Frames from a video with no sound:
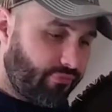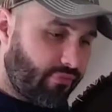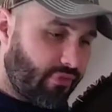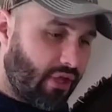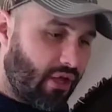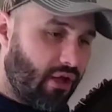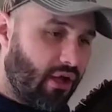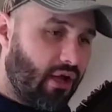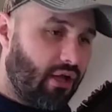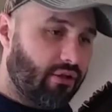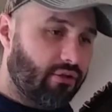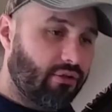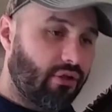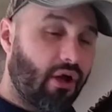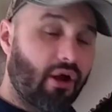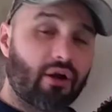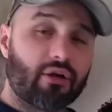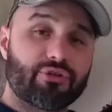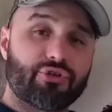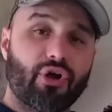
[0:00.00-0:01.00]

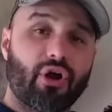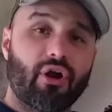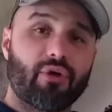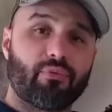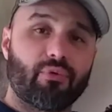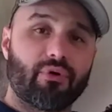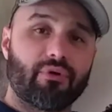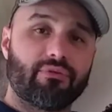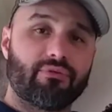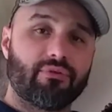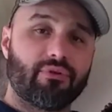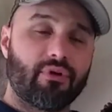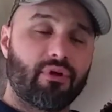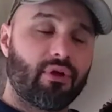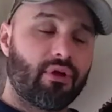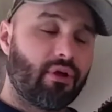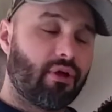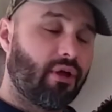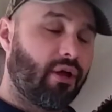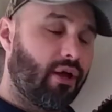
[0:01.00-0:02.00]
large hardwood
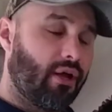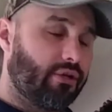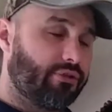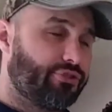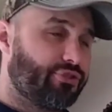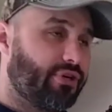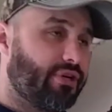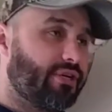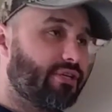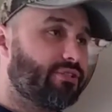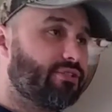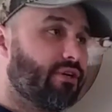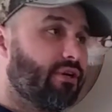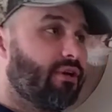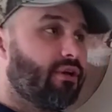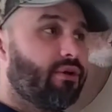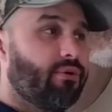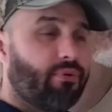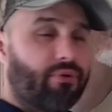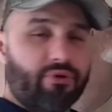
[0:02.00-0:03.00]
trees
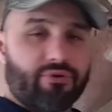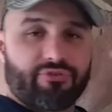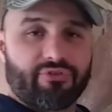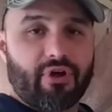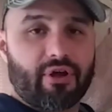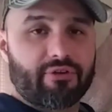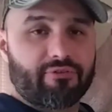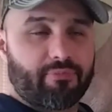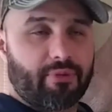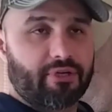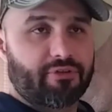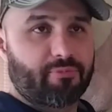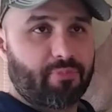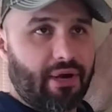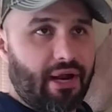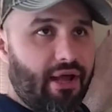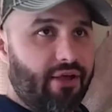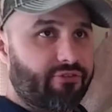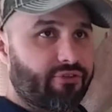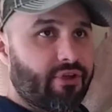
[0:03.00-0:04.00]
where there's not as much
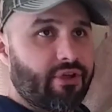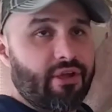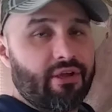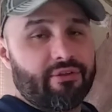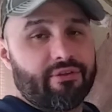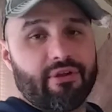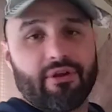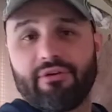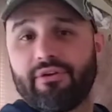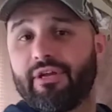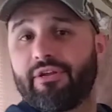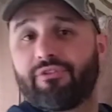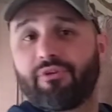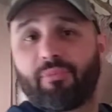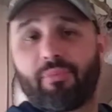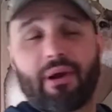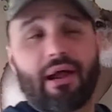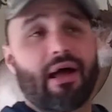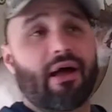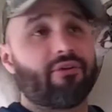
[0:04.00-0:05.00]
browse. Deer need to
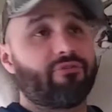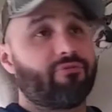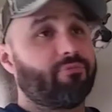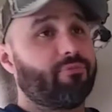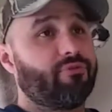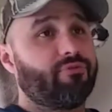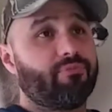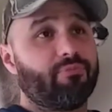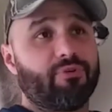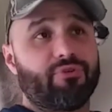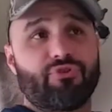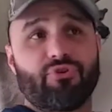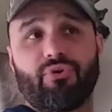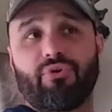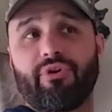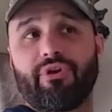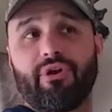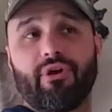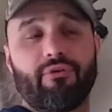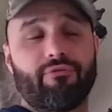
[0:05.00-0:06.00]
browse.
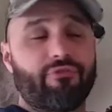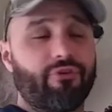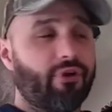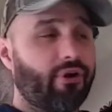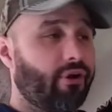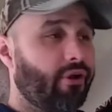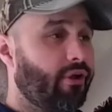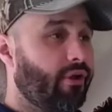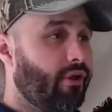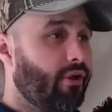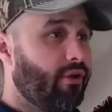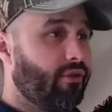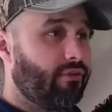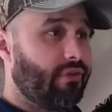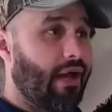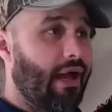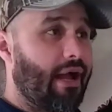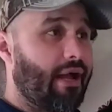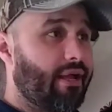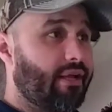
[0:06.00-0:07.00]
Majority of their
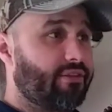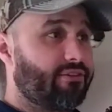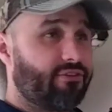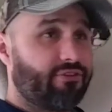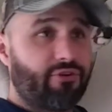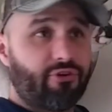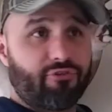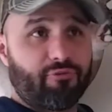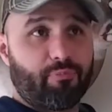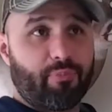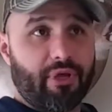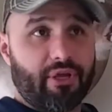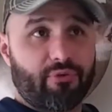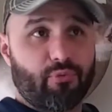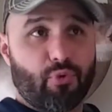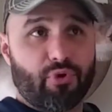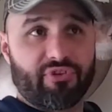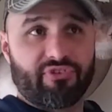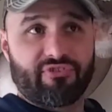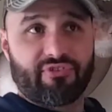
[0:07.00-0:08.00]
diets in those big
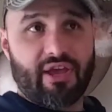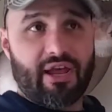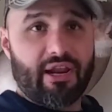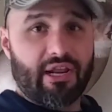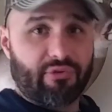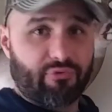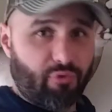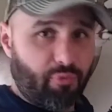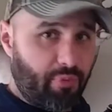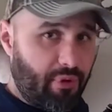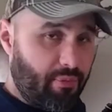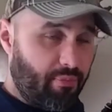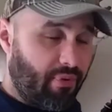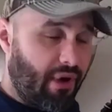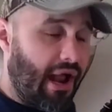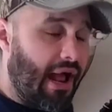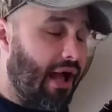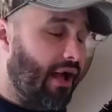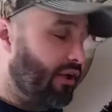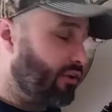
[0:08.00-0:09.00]
wood settings will be
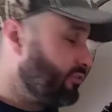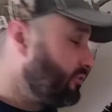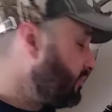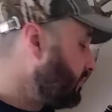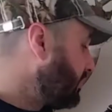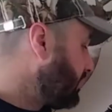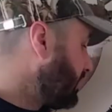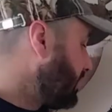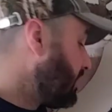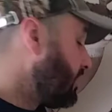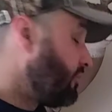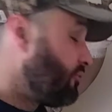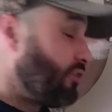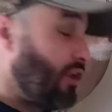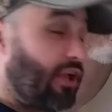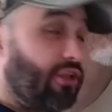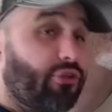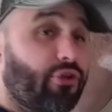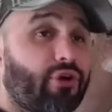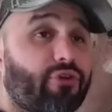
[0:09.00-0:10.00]
browse. So
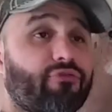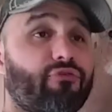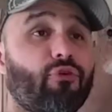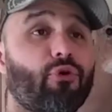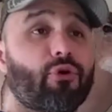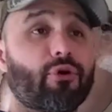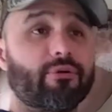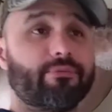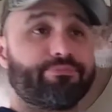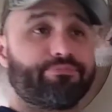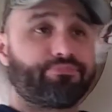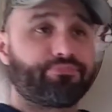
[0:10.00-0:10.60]
I look for